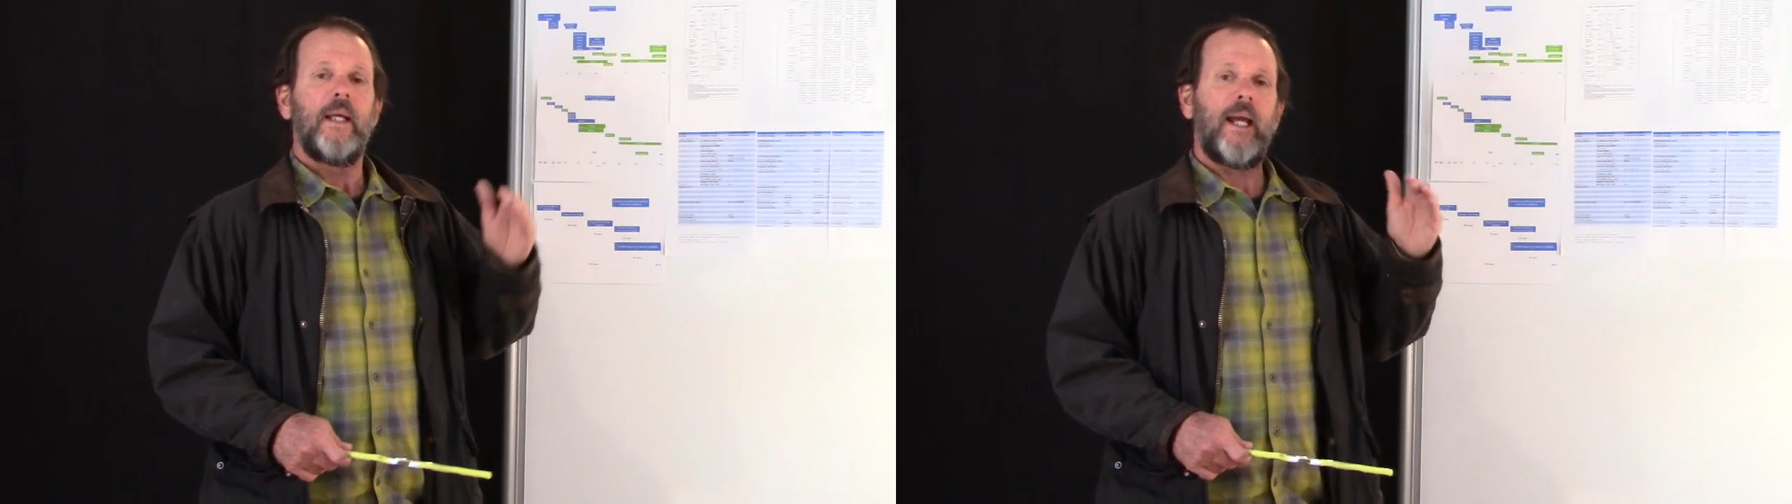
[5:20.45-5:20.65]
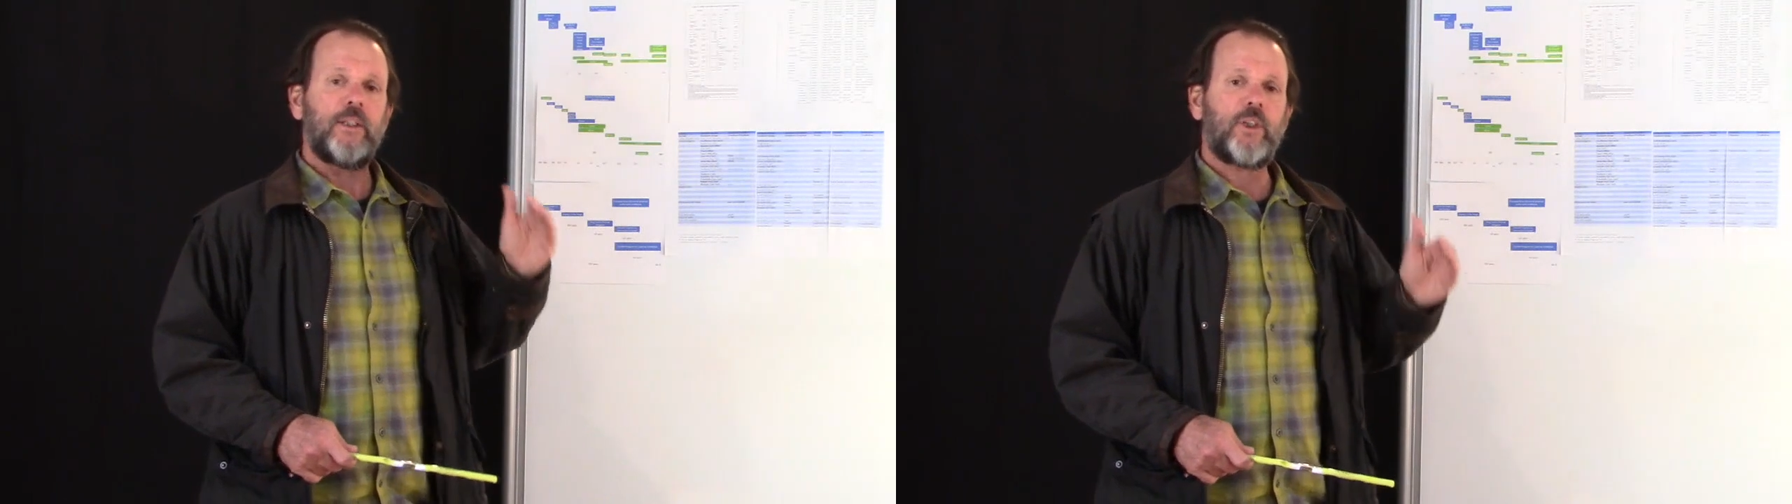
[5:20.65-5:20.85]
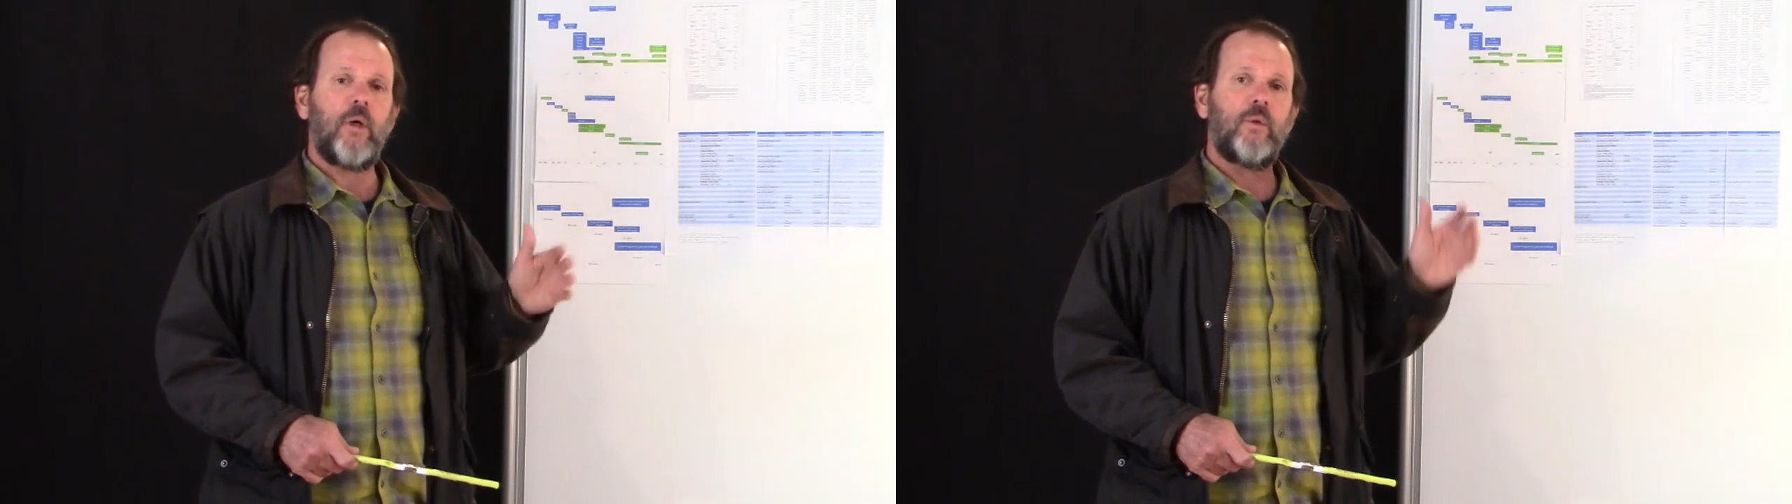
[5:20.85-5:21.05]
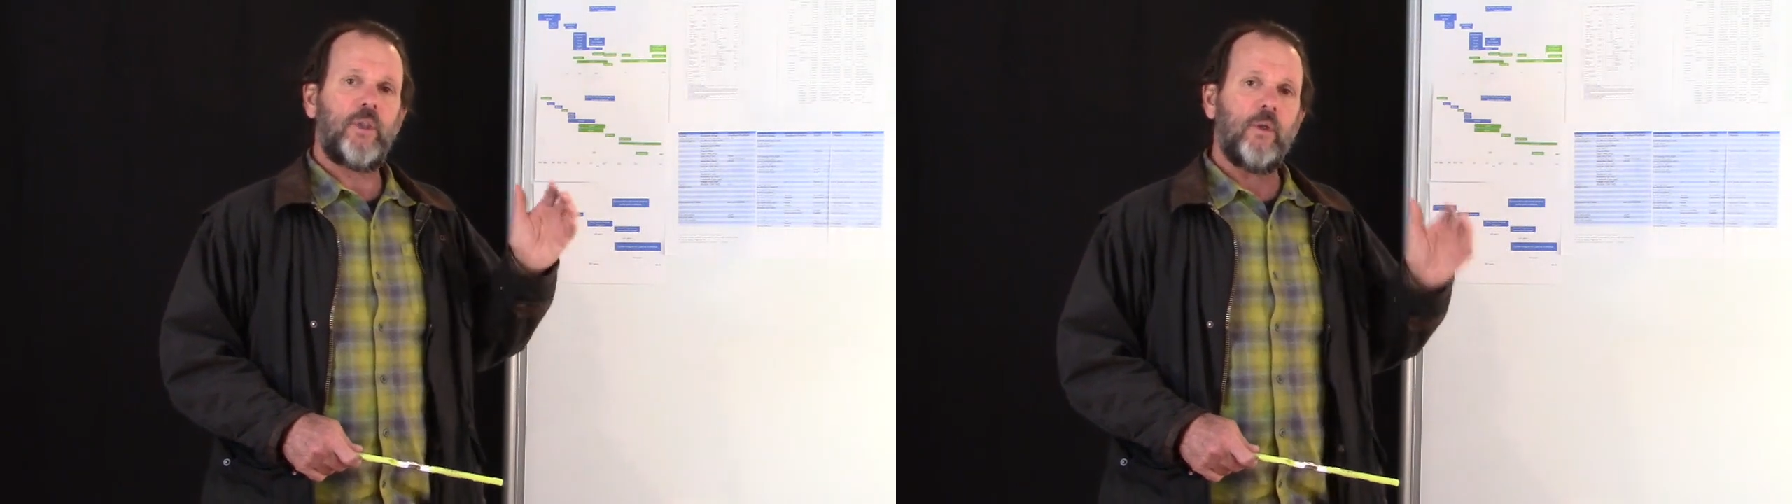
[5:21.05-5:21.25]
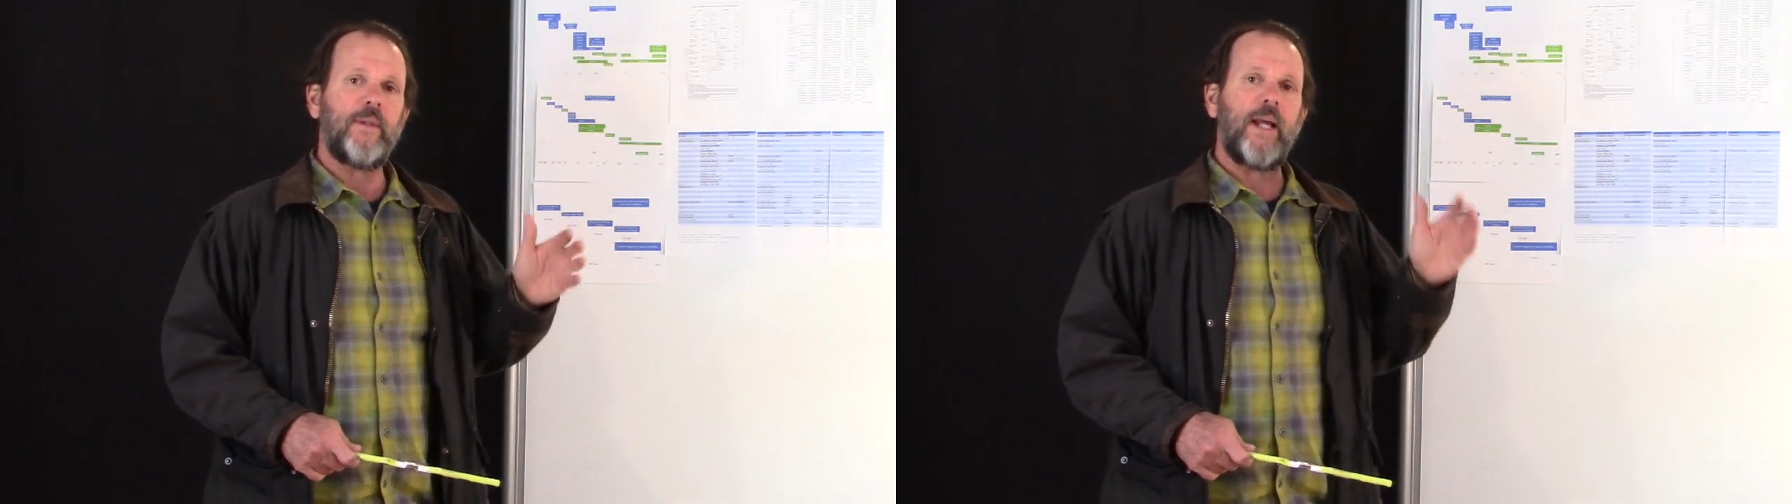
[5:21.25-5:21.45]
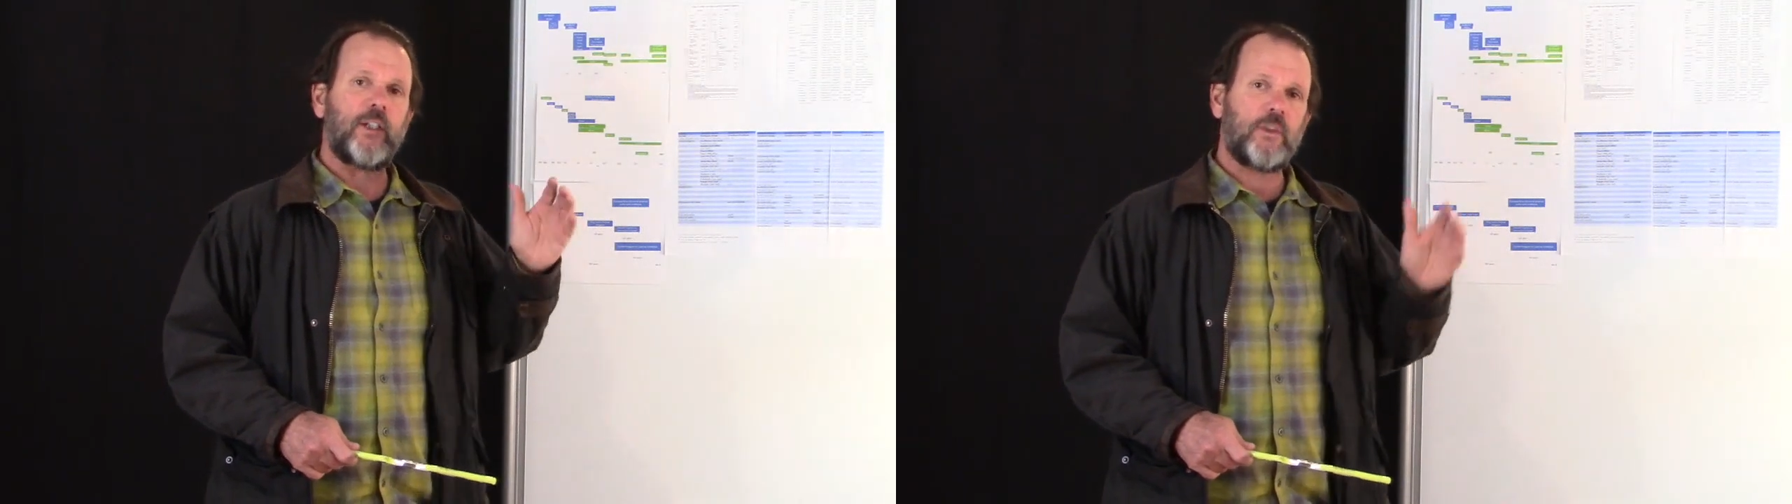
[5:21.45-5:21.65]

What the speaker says: And so during that